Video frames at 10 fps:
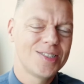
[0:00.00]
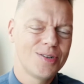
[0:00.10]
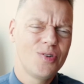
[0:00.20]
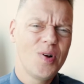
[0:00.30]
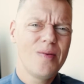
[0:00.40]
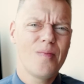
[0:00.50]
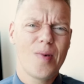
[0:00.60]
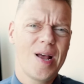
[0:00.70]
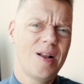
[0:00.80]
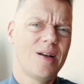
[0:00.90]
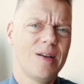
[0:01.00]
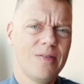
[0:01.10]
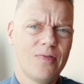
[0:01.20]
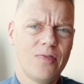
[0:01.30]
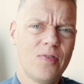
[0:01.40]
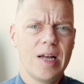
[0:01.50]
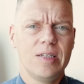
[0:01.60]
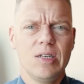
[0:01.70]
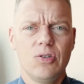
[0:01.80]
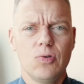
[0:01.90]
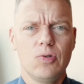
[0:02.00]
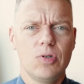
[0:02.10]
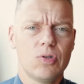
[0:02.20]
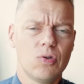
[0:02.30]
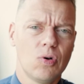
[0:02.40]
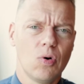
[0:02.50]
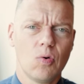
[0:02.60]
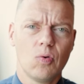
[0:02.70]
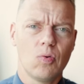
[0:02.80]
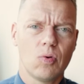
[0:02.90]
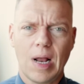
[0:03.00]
Does it really matter if IT chooses to go